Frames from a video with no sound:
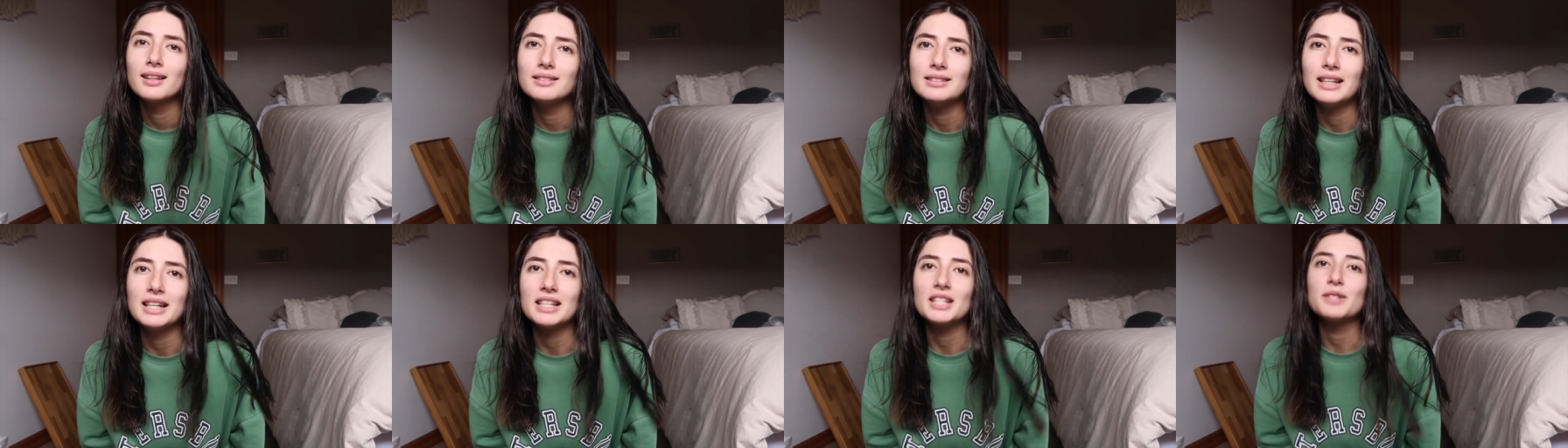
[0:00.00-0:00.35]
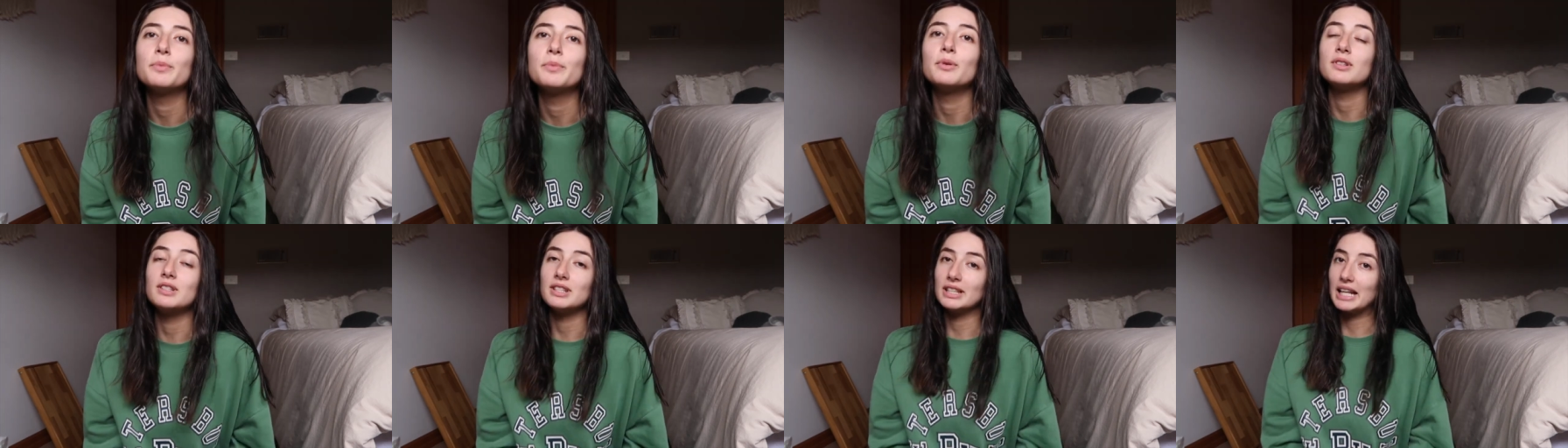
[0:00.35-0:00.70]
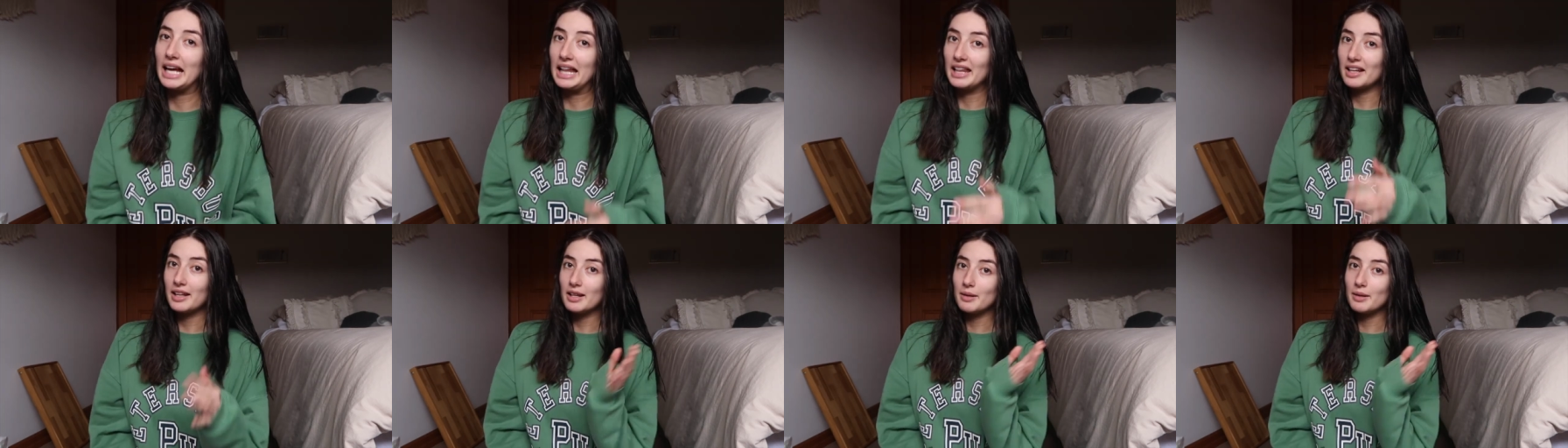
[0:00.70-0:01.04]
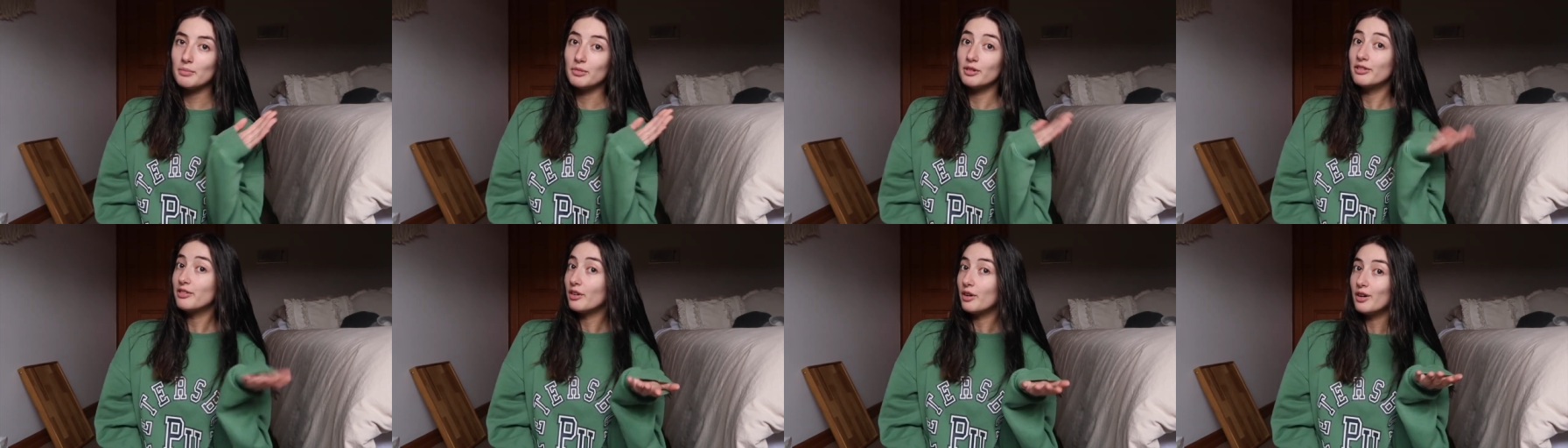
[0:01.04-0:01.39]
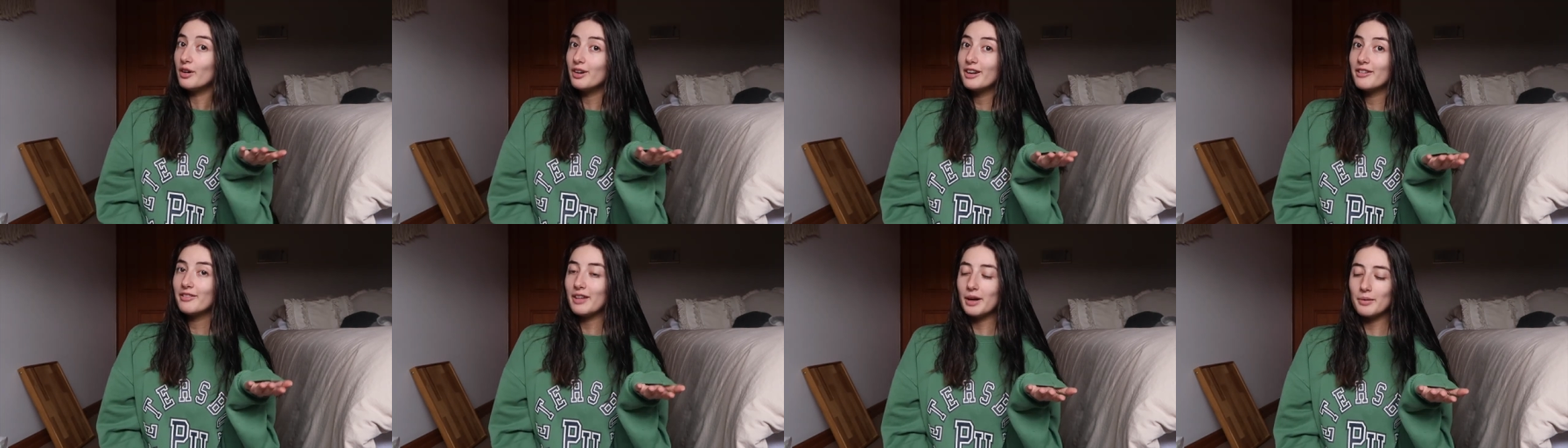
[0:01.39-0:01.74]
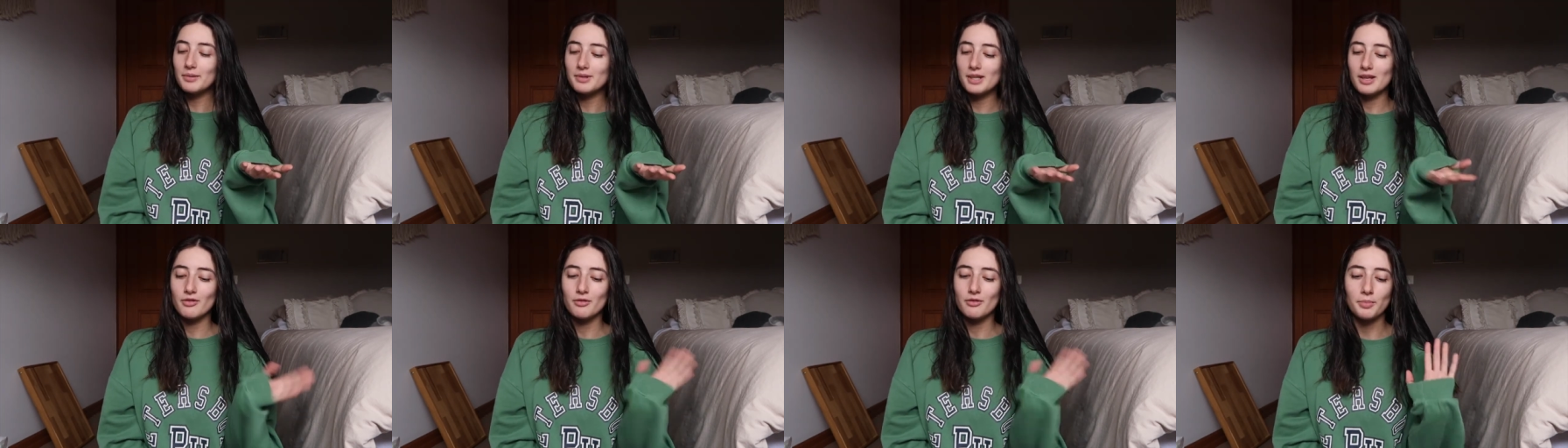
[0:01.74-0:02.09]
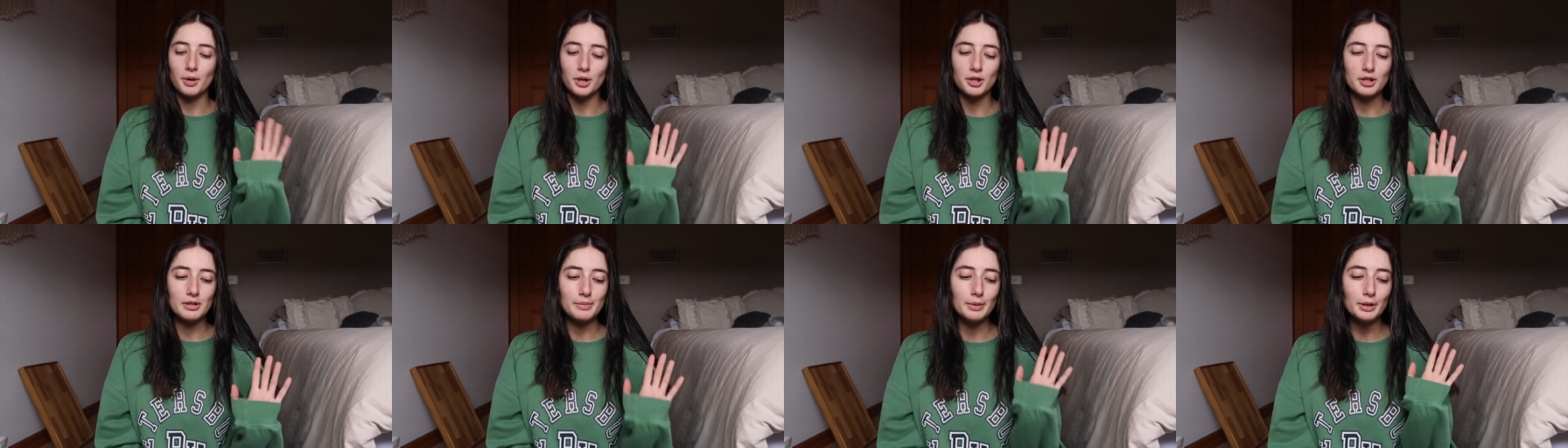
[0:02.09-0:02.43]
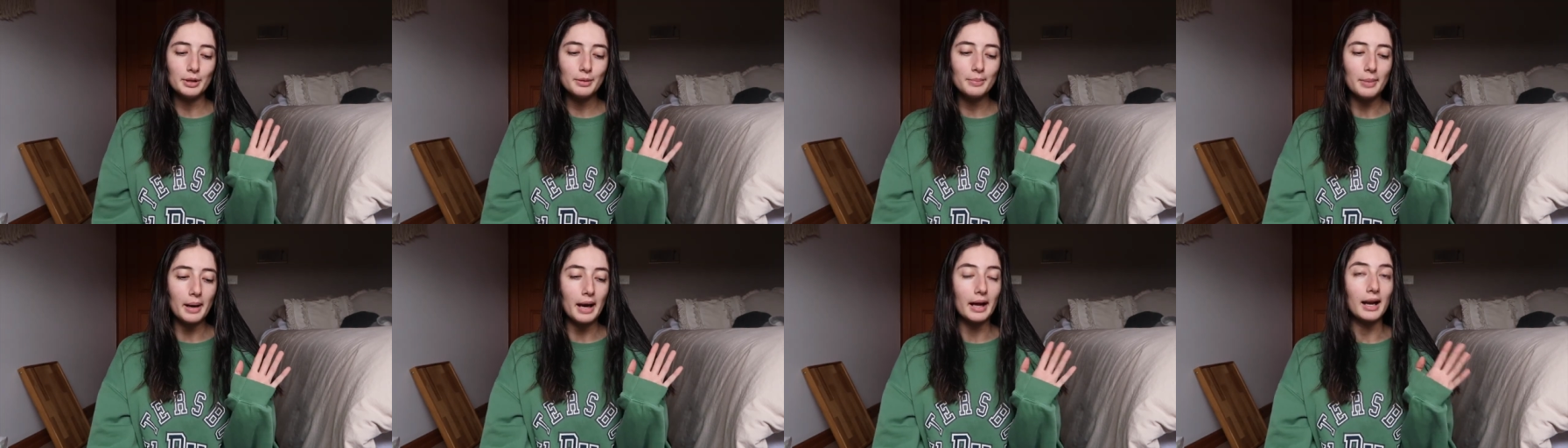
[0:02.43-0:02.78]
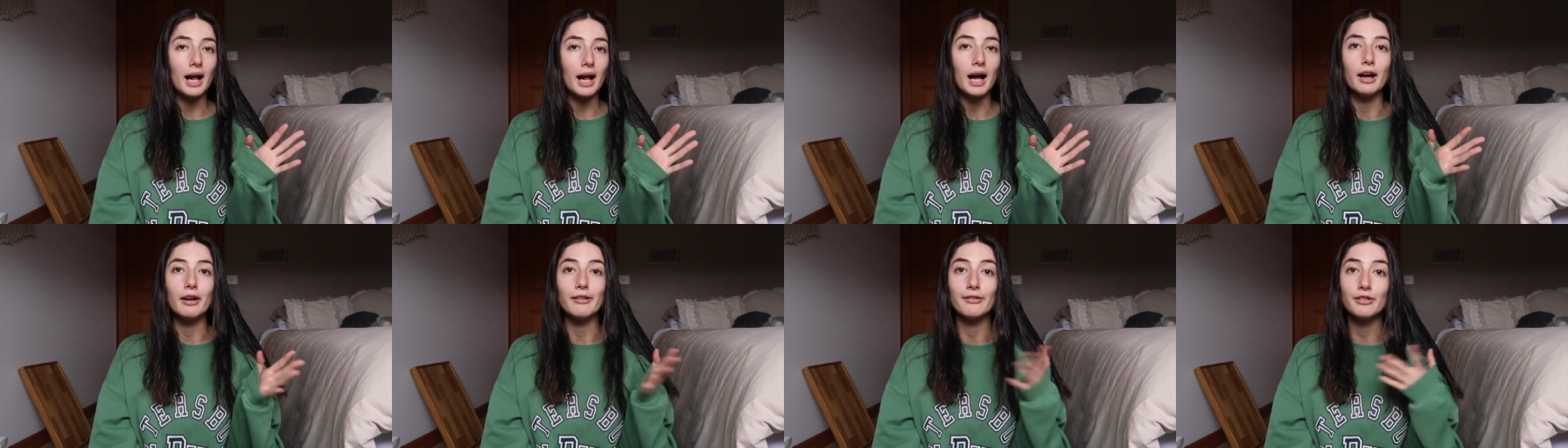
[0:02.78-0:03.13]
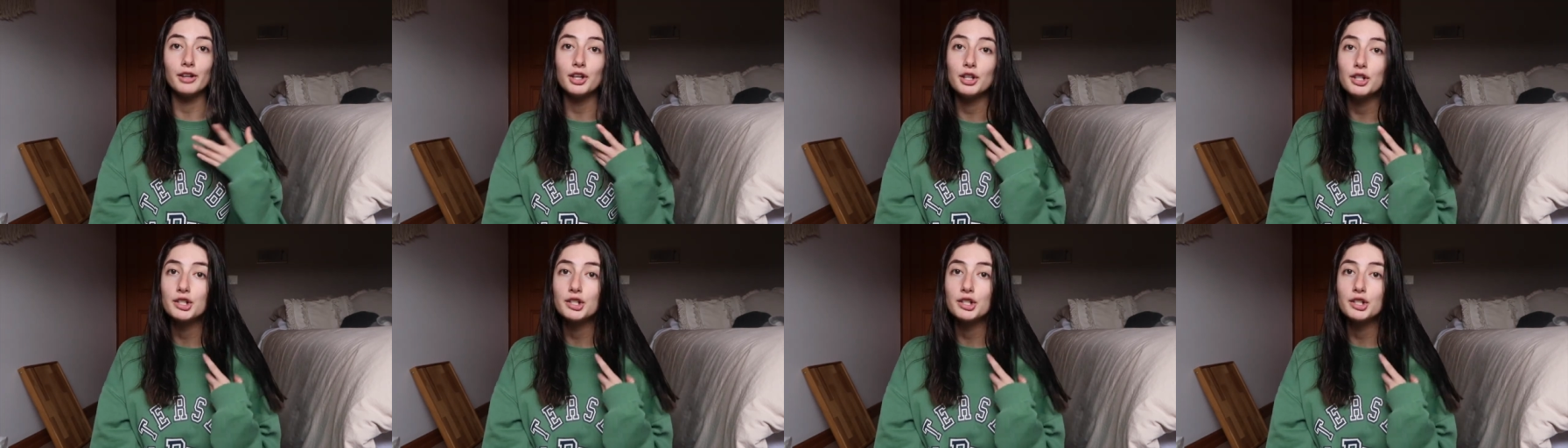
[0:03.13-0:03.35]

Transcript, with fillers: less put together than before if that was even possible but I've